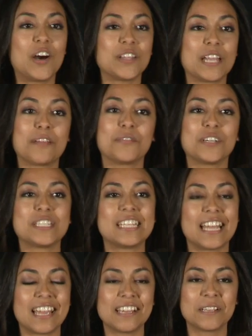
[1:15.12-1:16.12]
on that first
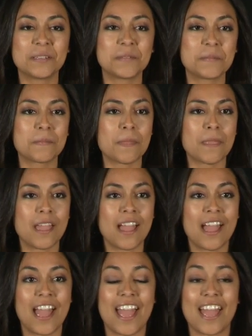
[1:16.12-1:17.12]
day,
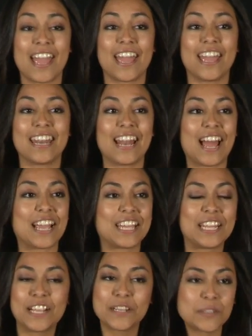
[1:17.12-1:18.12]
and I
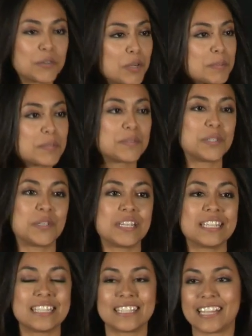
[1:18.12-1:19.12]
could hear little groups of
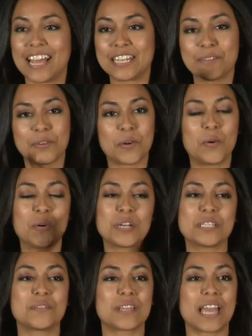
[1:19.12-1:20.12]
students at different
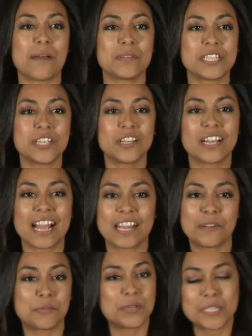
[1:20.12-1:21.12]
corners of the cafeteria kind of